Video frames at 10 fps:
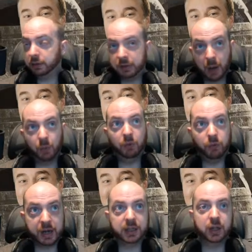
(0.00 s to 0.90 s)
that will
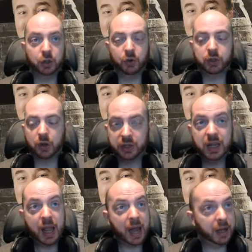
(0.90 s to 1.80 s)
raise the insurance cost.
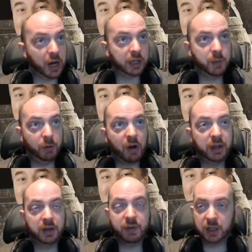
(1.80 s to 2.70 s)
And it could actually be
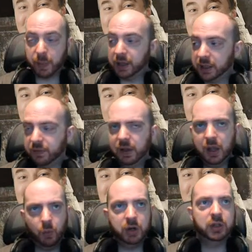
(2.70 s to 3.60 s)
relatively expensive
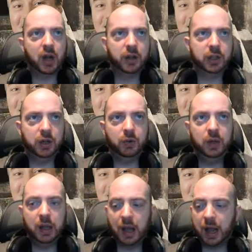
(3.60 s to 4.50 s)
when you start to
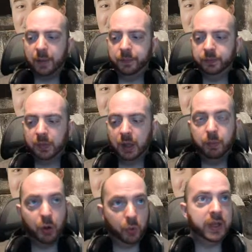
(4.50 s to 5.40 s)

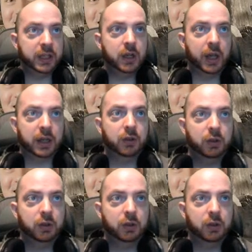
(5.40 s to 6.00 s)
put all these like